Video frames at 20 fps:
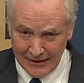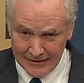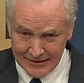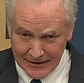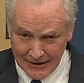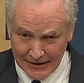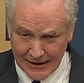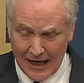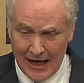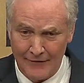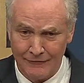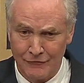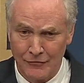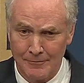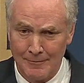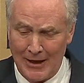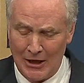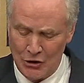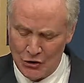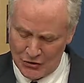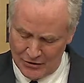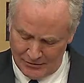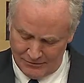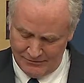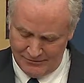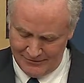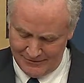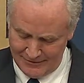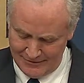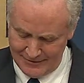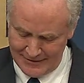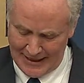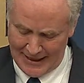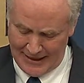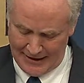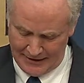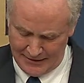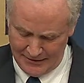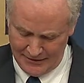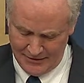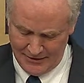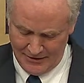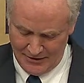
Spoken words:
a confirmation day